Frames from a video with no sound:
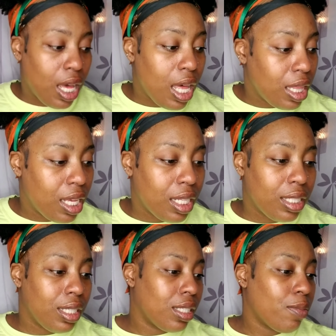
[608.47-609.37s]
And then
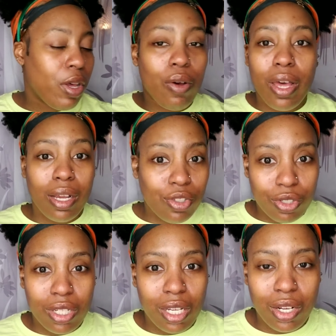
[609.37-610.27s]
to smell
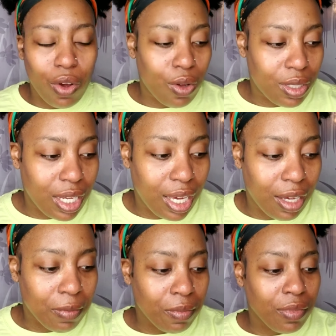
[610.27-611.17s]
extra good all
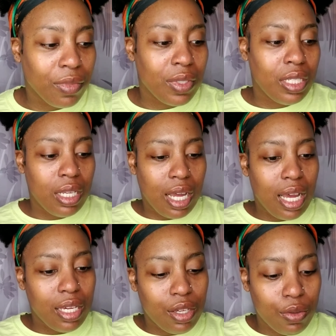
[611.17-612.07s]
day,
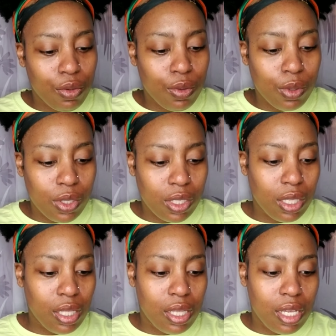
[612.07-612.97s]
I use
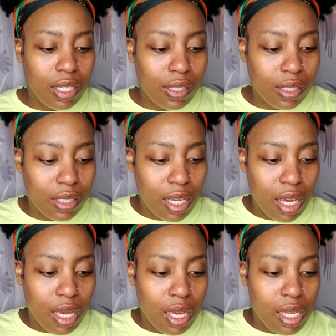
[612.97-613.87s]
this
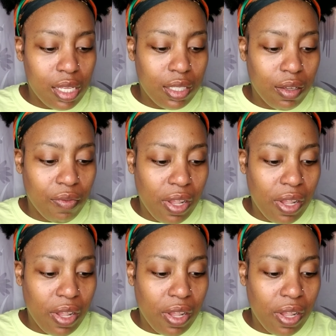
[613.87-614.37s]
hint of